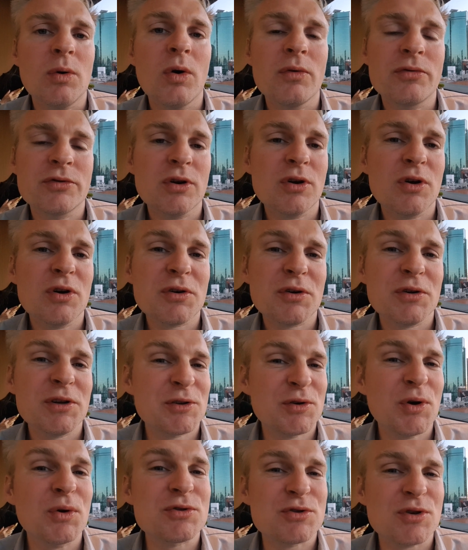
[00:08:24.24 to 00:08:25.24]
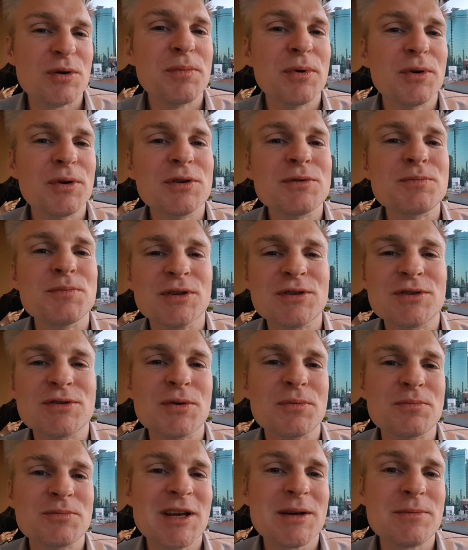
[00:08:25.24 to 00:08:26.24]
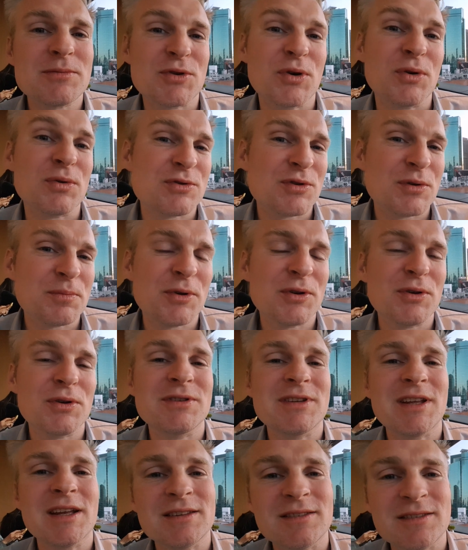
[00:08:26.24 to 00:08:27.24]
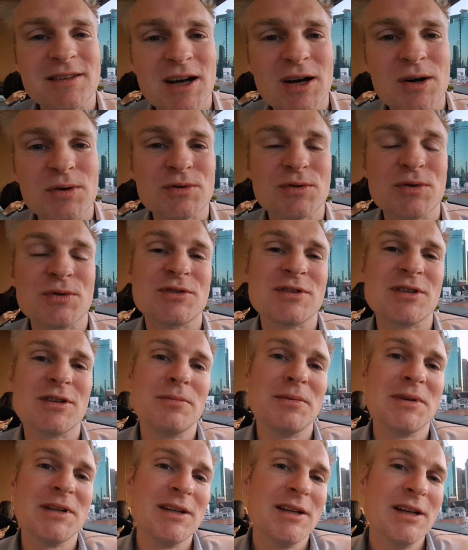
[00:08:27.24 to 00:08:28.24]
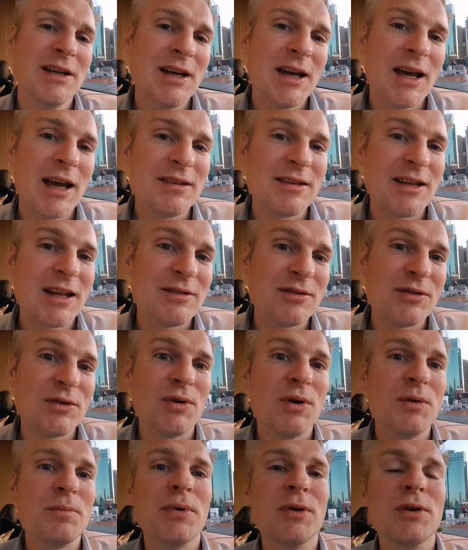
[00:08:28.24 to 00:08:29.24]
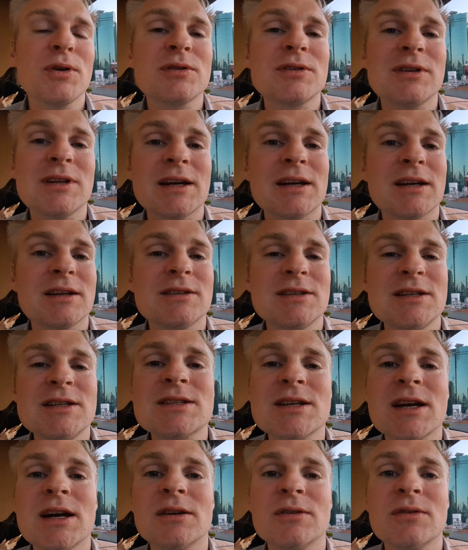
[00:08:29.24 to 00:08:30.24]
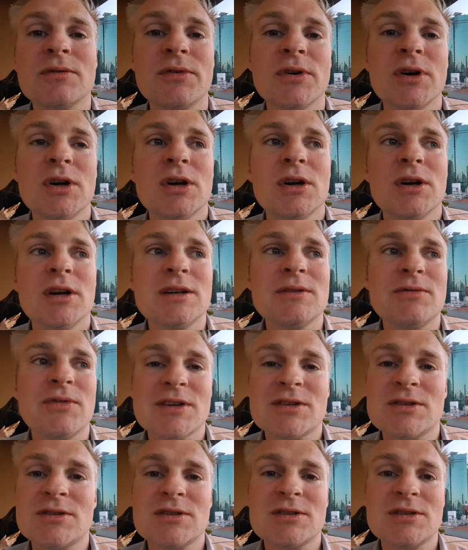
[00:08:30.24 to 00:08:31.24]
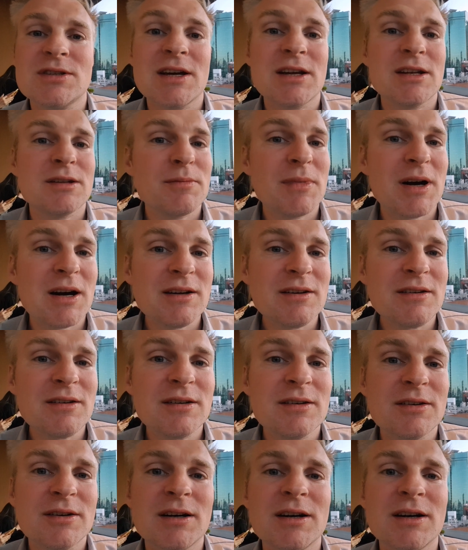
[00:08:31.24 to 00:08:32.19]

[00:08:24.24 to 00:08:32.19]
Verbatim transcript: Over the long run, it goes up a lot, but sometimes goes up a lot, then down considerably, and then the, up a lot. Like these kind of investors, I admire.